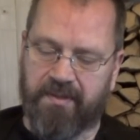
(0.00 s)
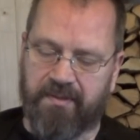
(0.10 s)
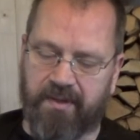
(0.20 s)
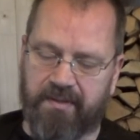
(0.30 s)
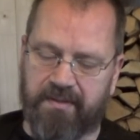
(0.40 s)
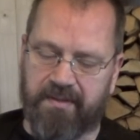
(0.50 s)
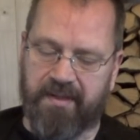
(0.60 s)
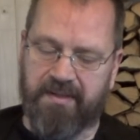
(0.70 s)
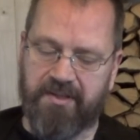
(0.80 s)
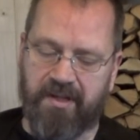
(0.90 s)
Right.
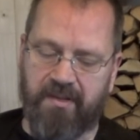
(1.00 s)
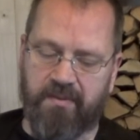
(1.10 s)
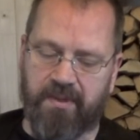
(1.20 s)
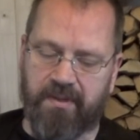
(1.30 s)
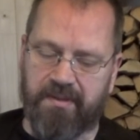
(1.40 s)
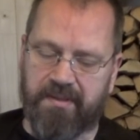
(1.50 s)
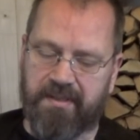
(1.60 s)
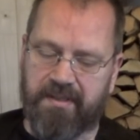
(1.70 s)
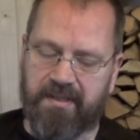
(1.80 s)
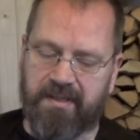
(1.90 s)
Here's another one.
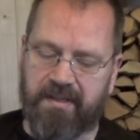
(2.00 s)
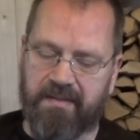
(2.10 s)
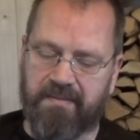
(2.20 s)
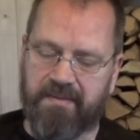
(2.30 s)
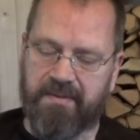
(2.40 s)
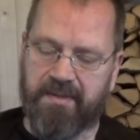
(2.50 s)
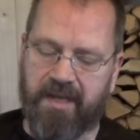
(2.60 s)
The